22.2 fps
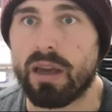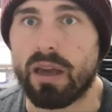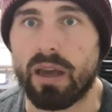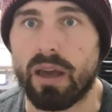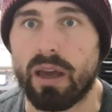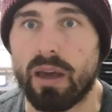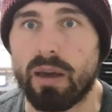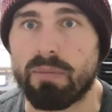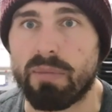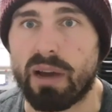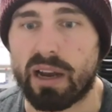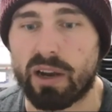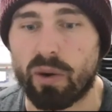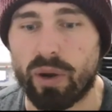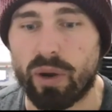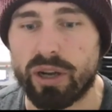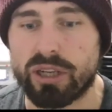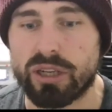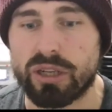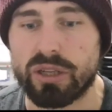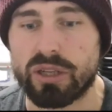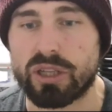I
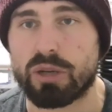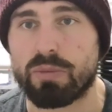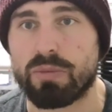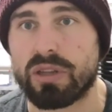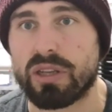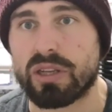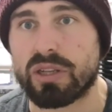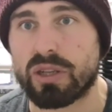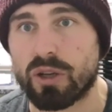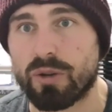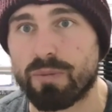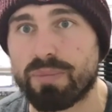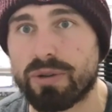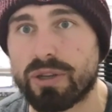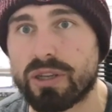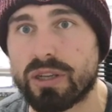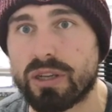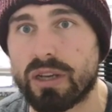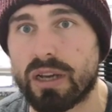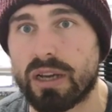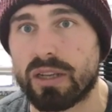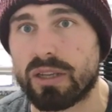question some of the
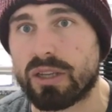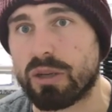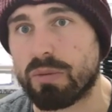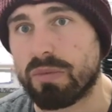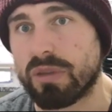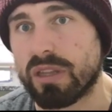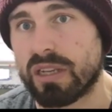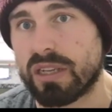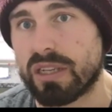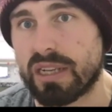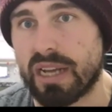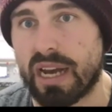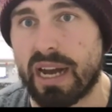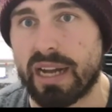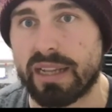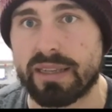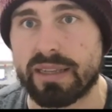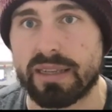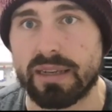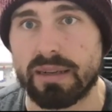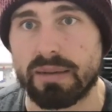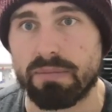subs and some of the
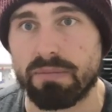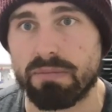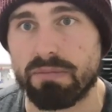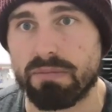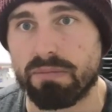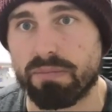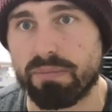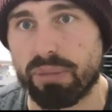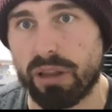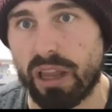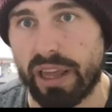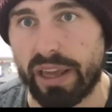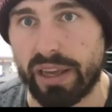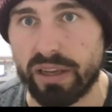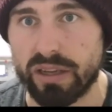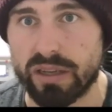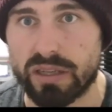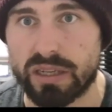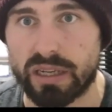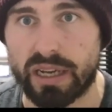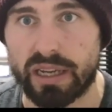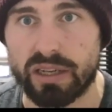starting
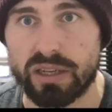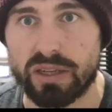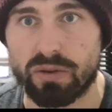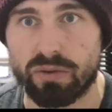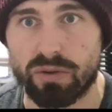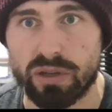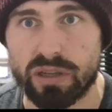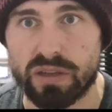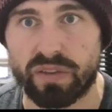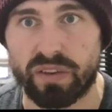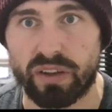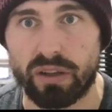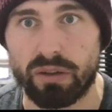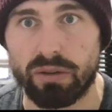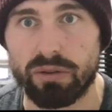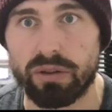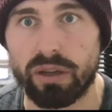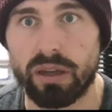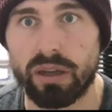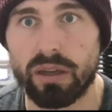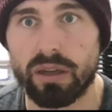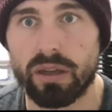players against
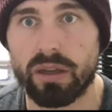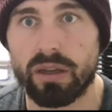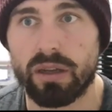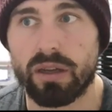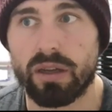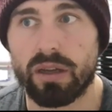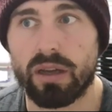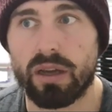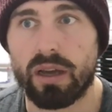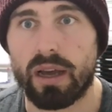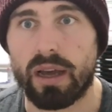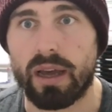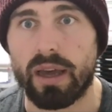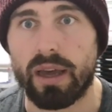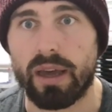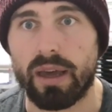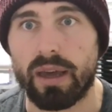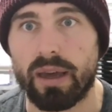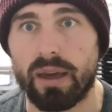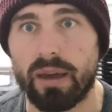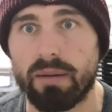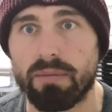Huddersfield,
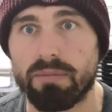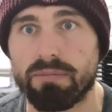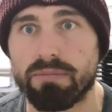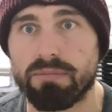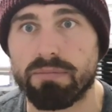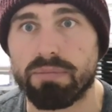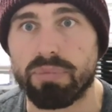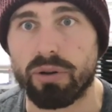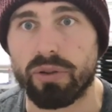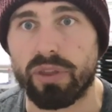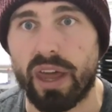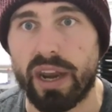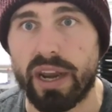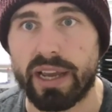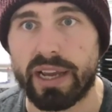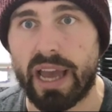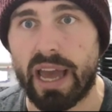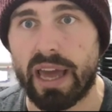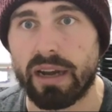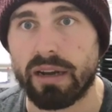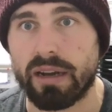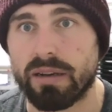but then
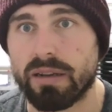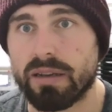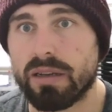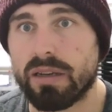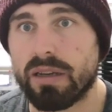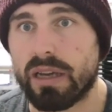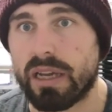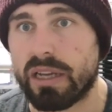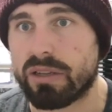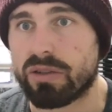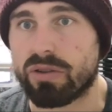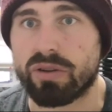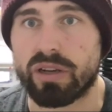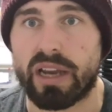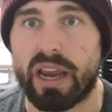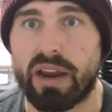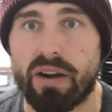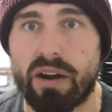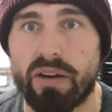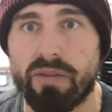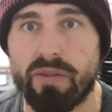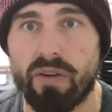again, he's going to
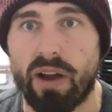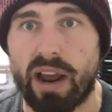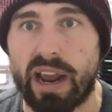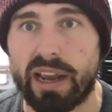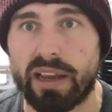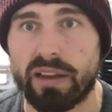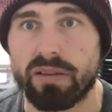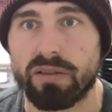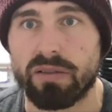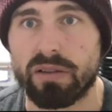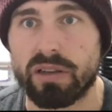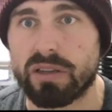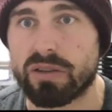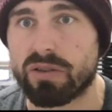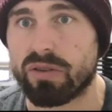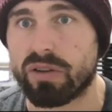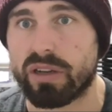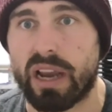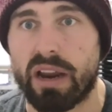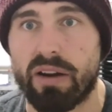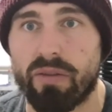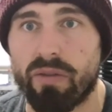get it right, he's
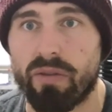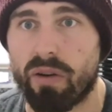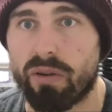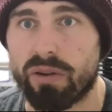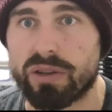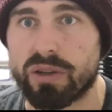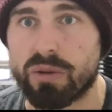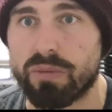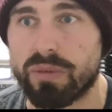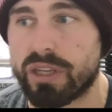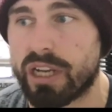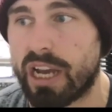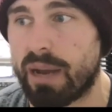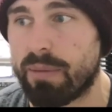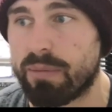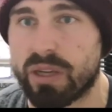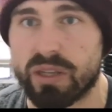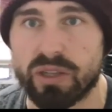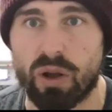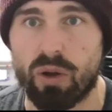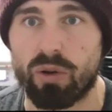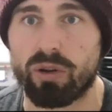going to get it wrong sometimes.
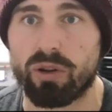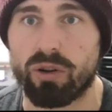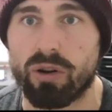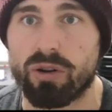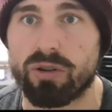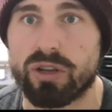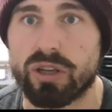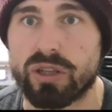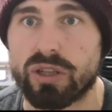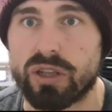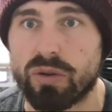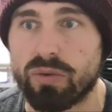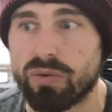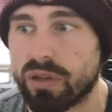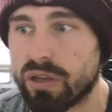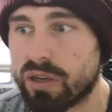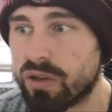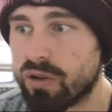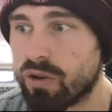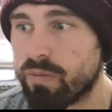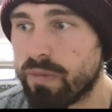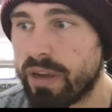As all coaches do, they
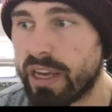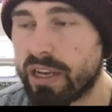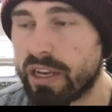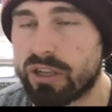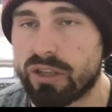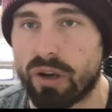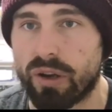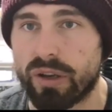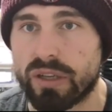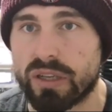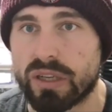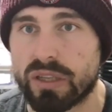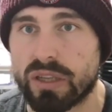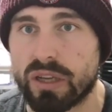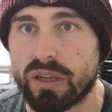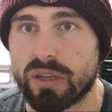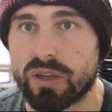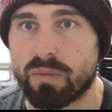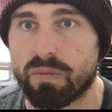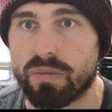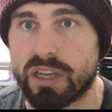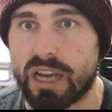do make choices that are
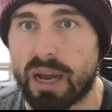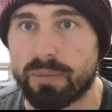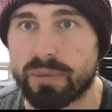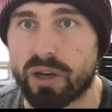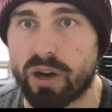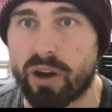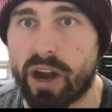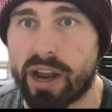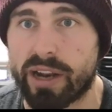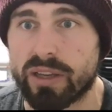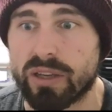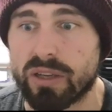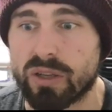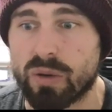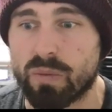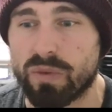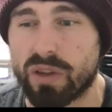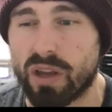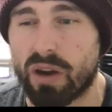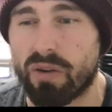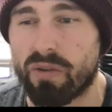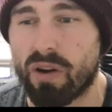sometimes correct and some
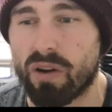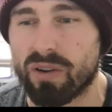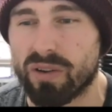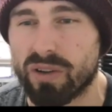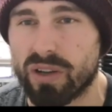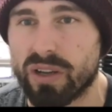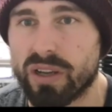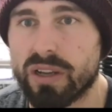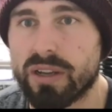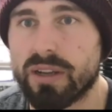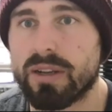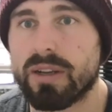that are wrong.